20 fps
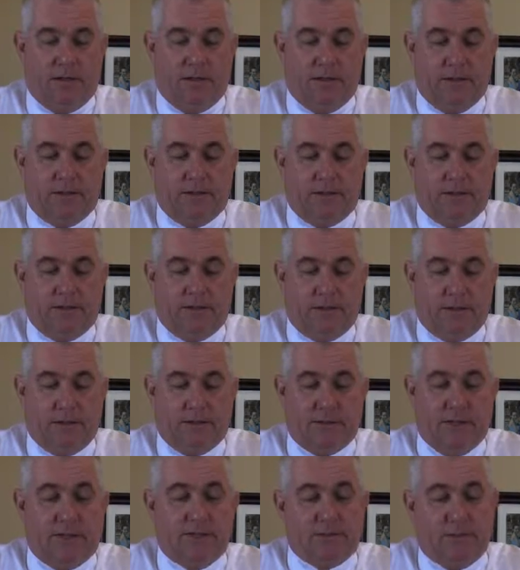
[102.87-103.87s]

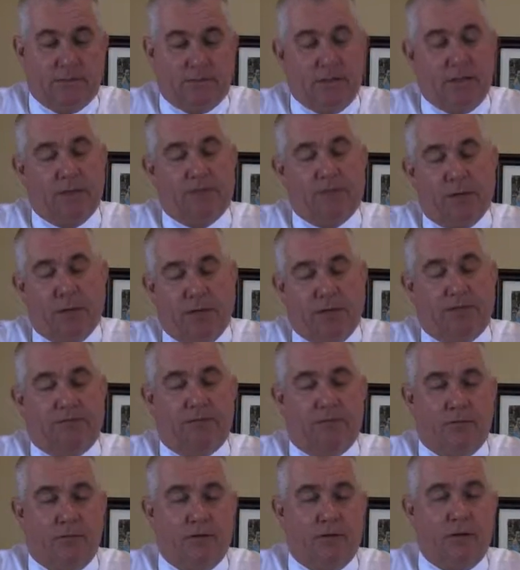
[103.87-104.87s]
is actually being paid
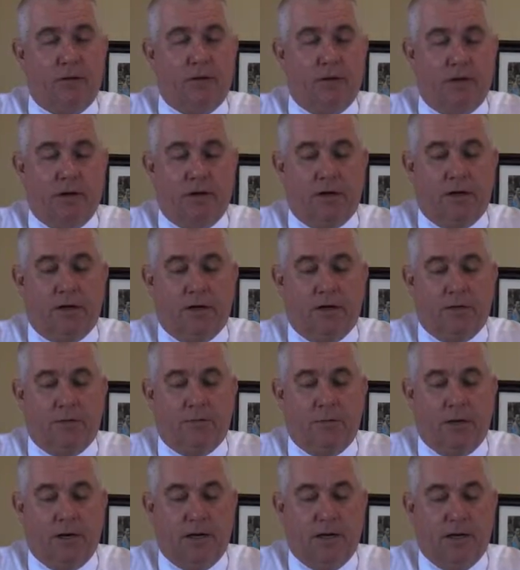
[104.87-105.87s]
for
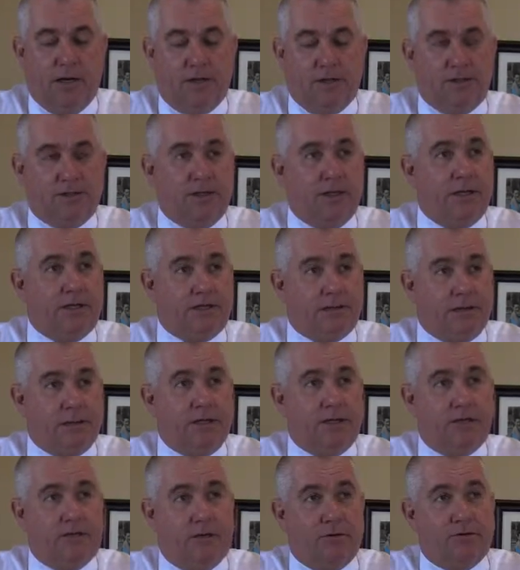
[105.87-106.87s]
by
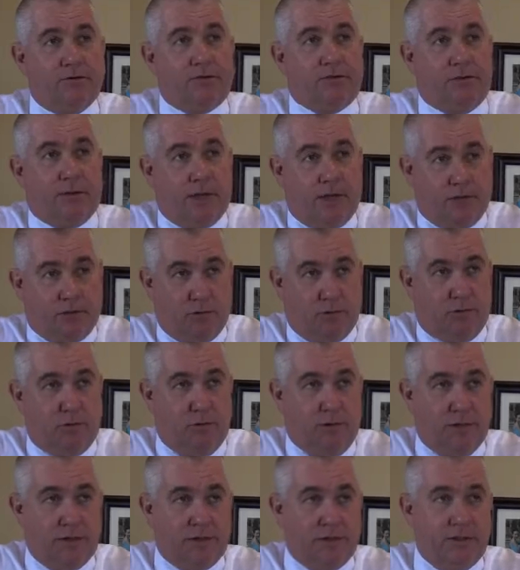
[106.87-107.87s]
GSC, Grocery Supply
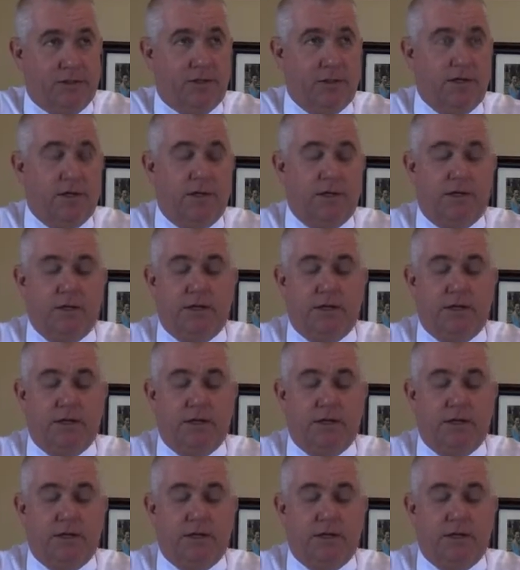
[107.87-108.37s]
Corporation.